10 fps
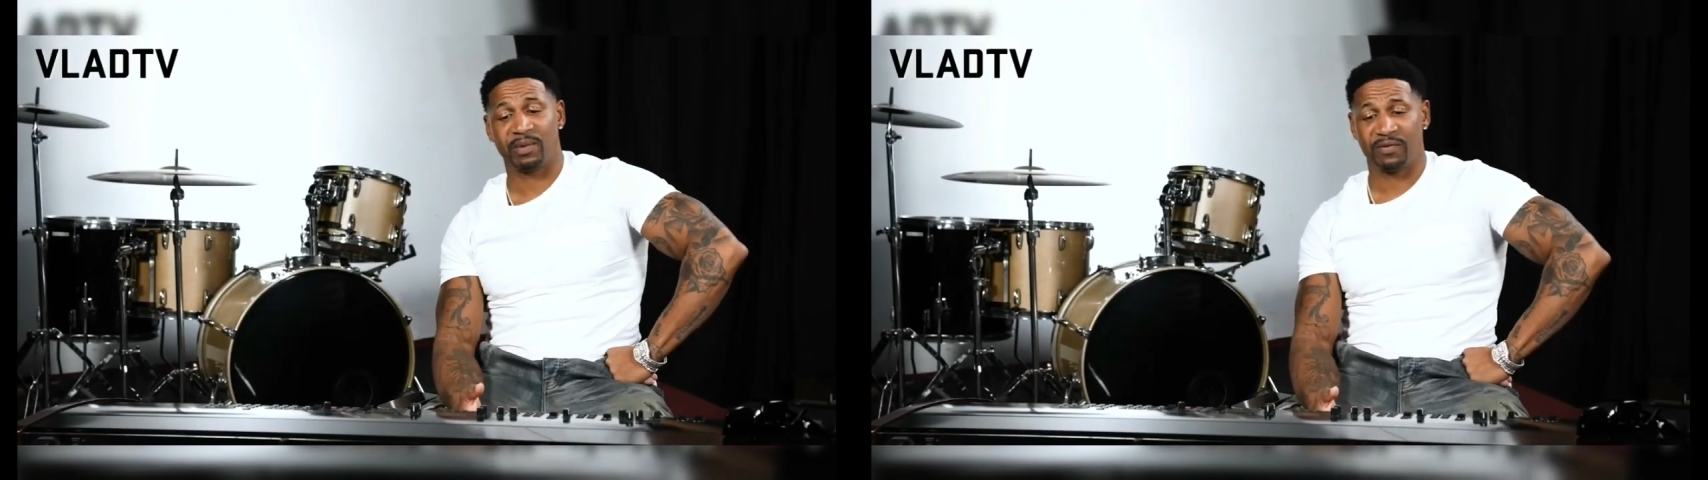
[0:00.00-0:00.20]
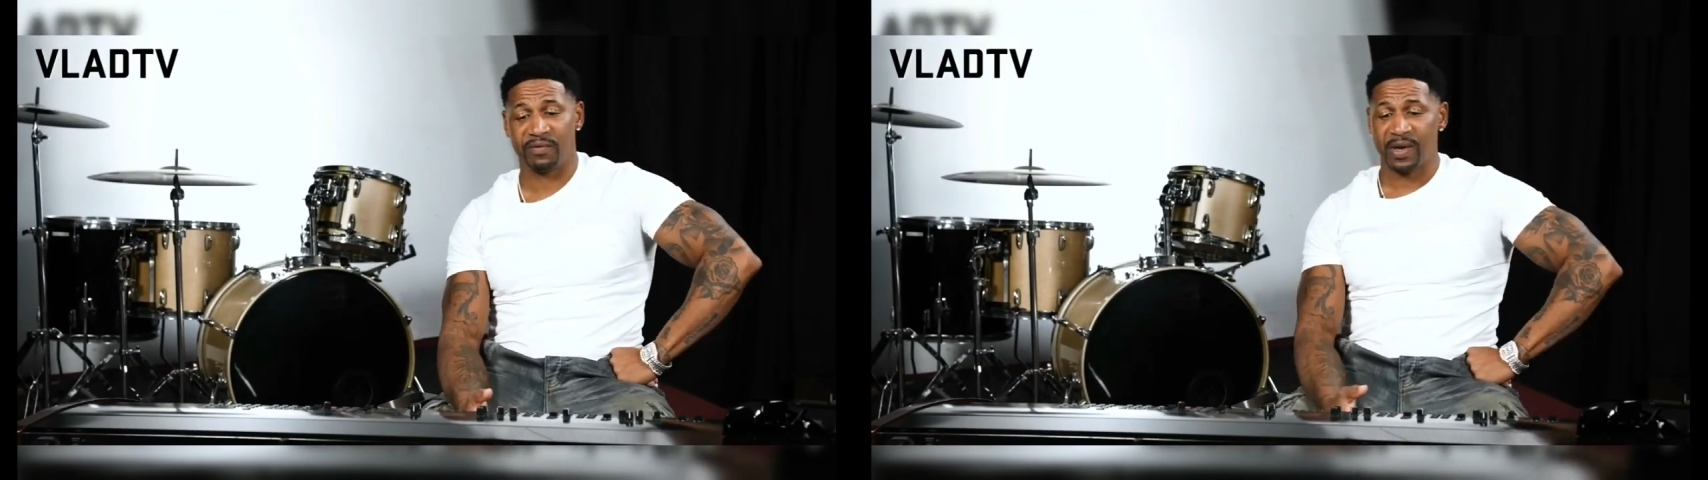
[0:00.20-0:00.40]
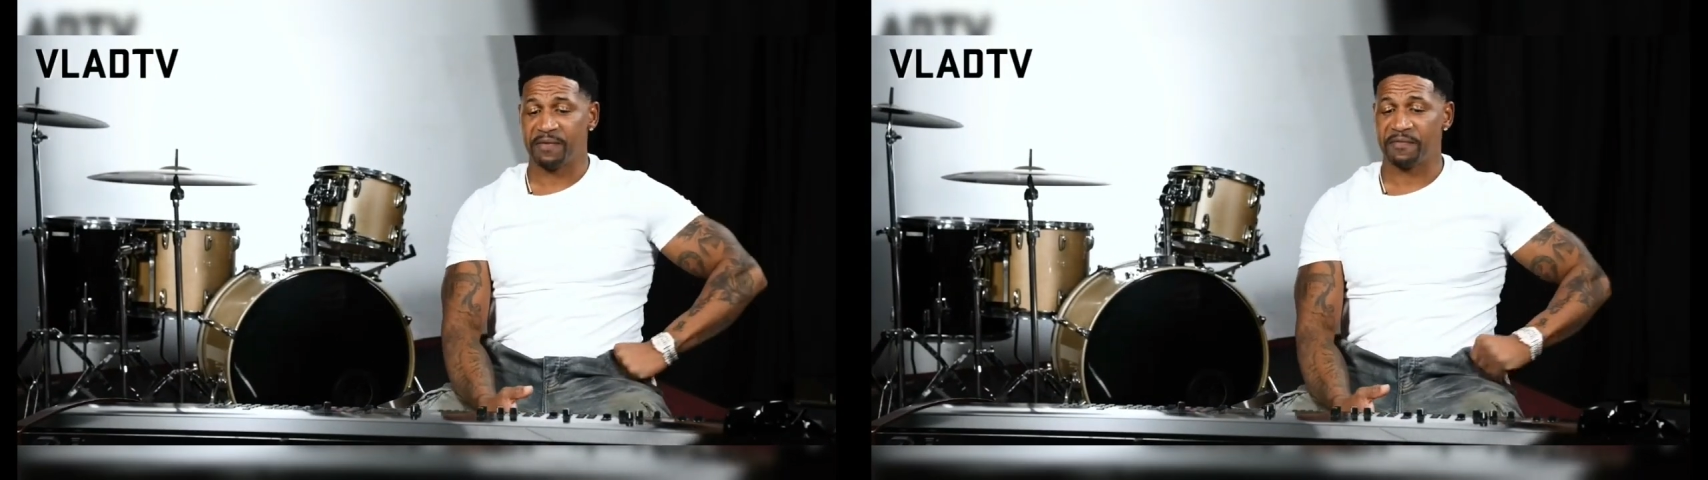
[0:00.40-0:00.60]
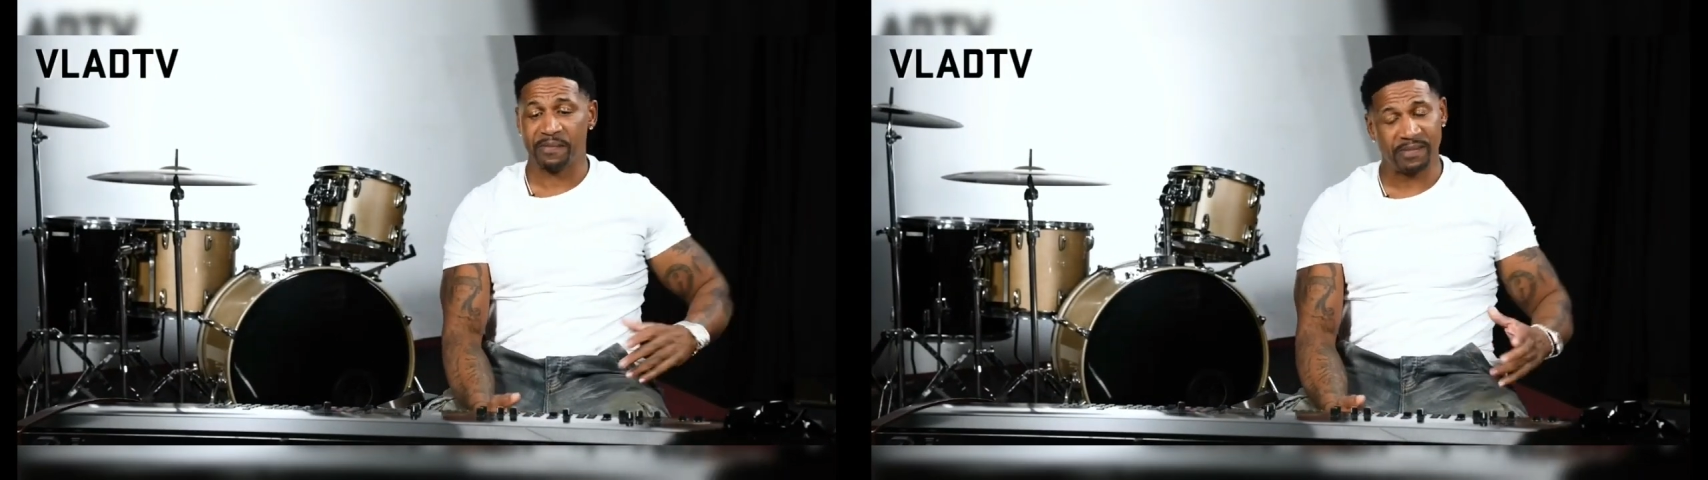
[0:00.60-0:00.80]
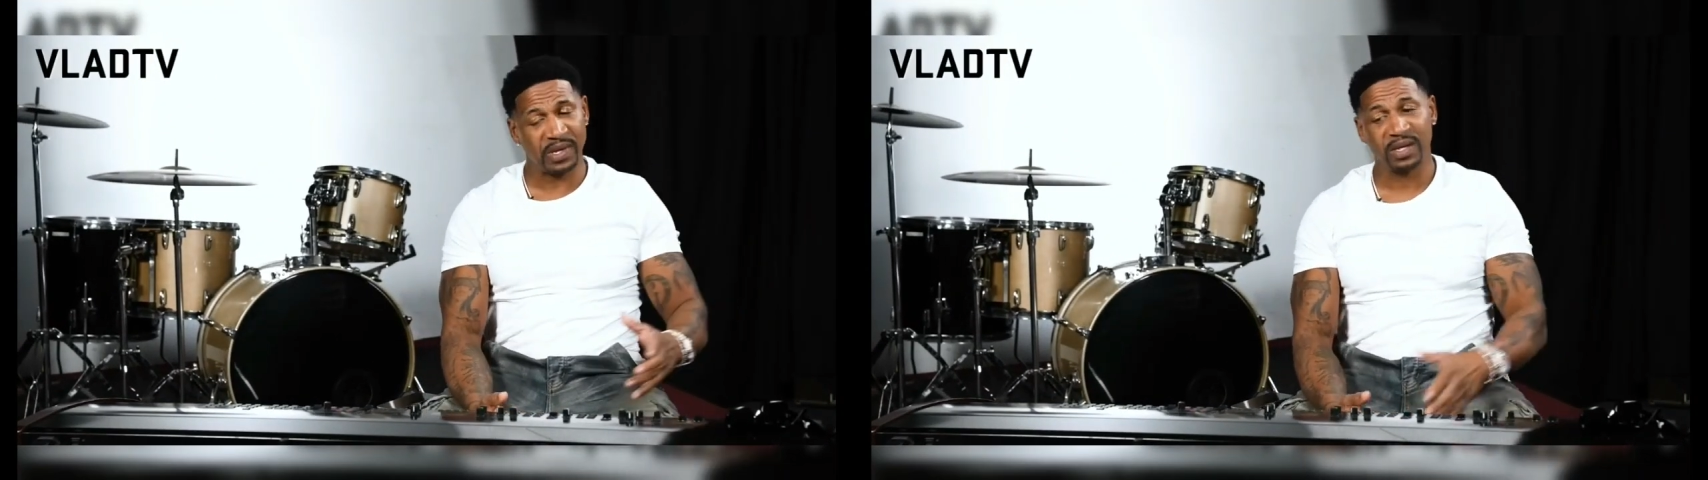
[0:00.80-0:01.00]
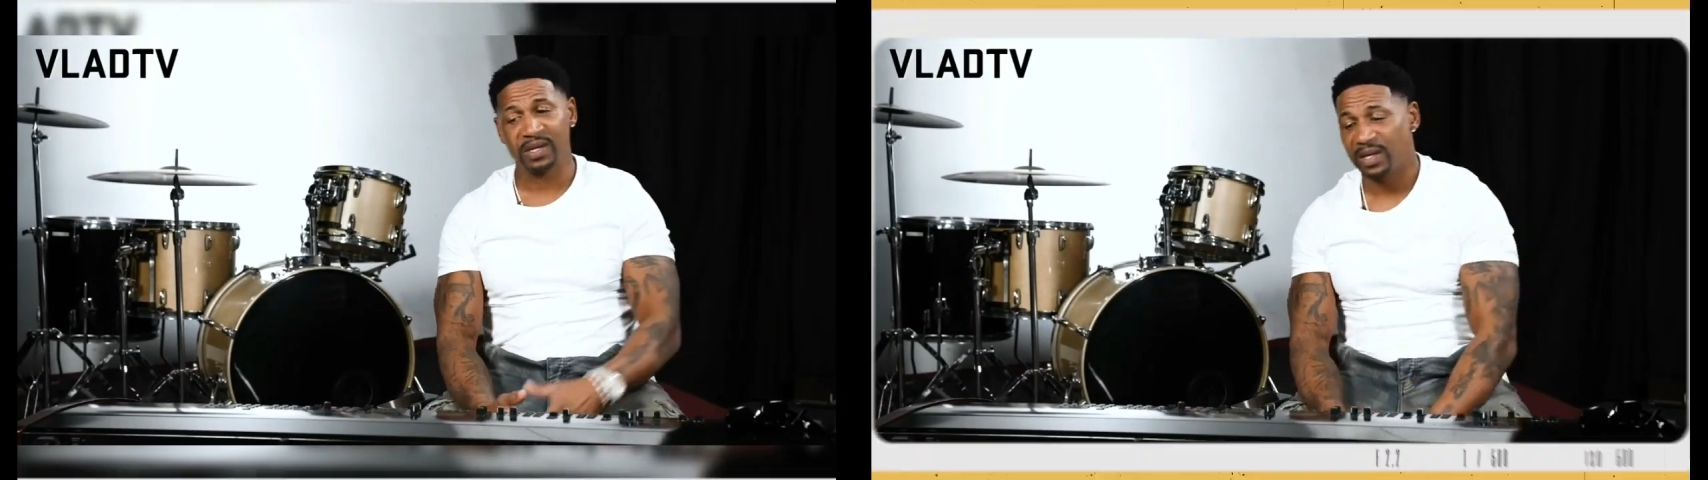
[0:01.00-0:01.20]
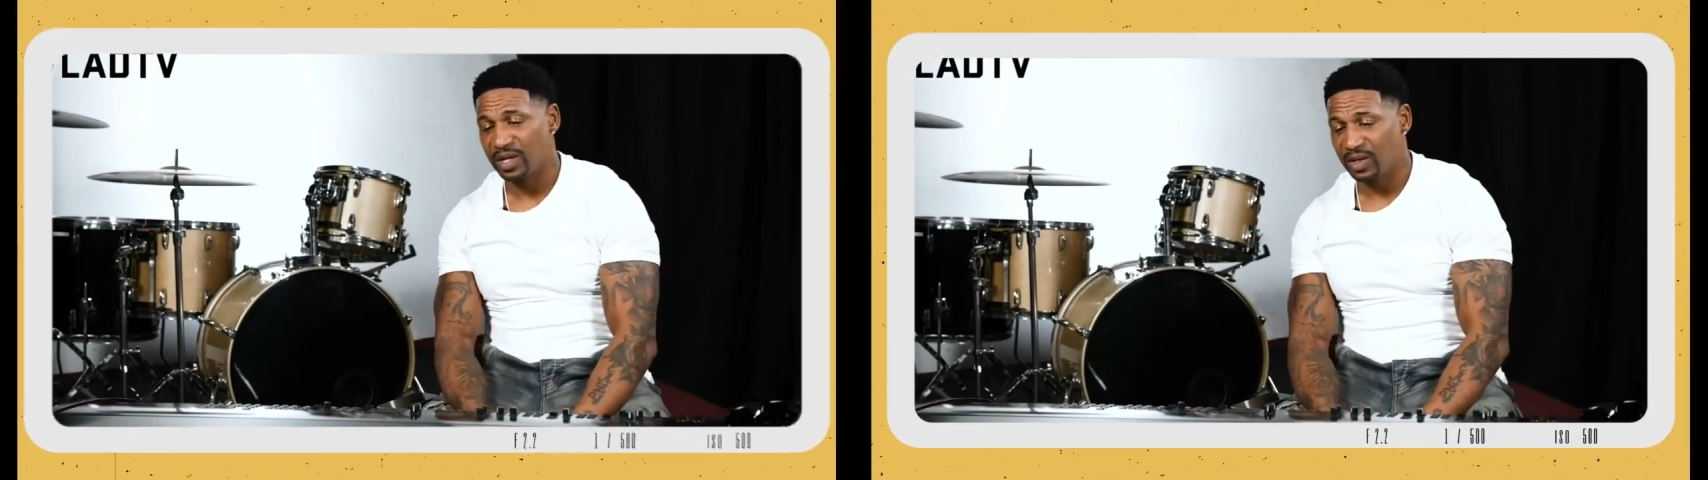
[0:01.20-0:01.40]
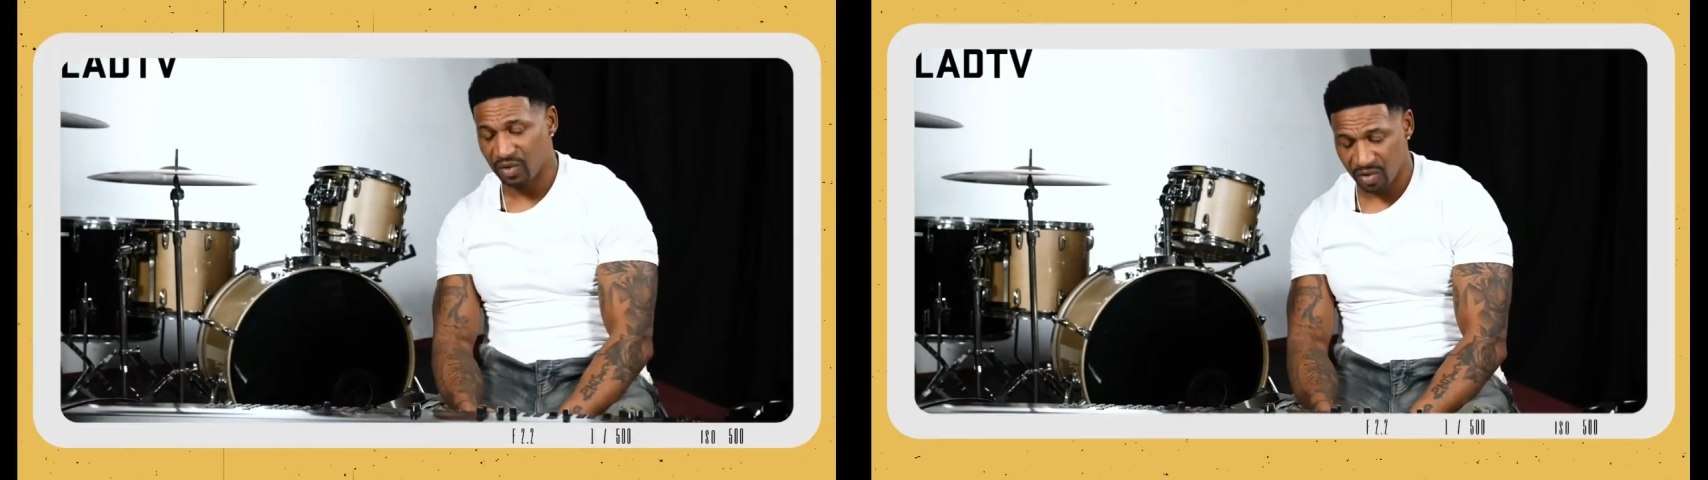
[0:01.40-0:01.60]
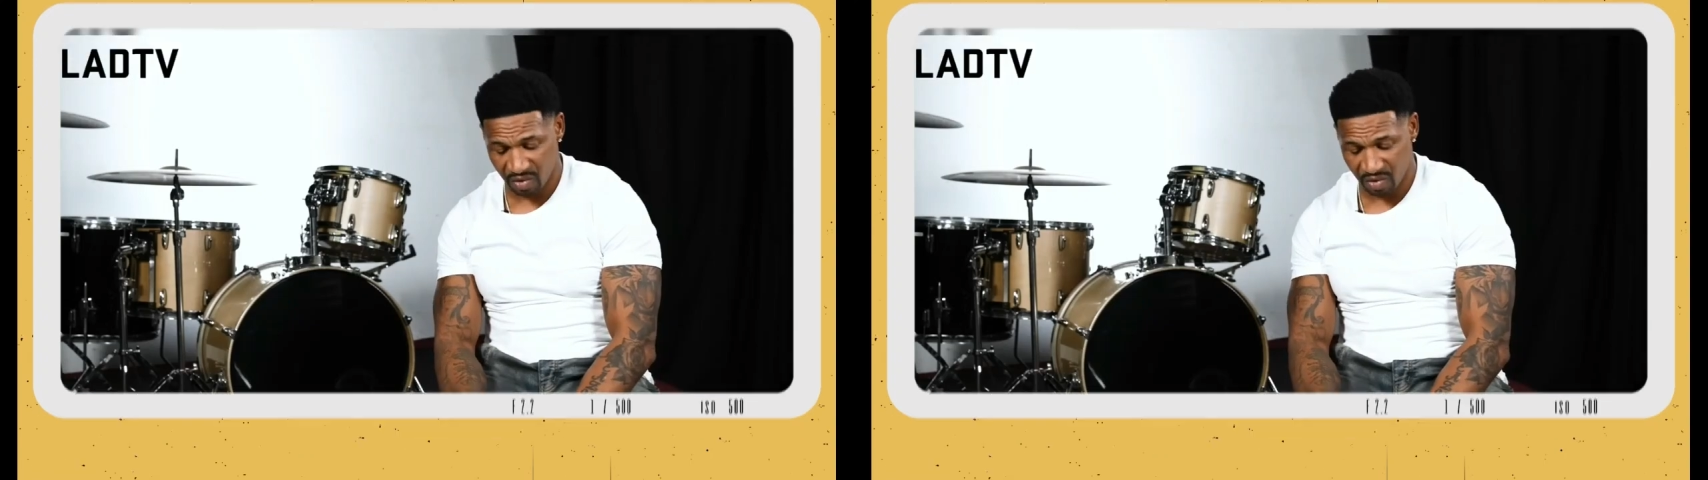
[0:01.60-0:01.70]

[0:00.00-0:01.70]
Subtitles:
viral, calling for the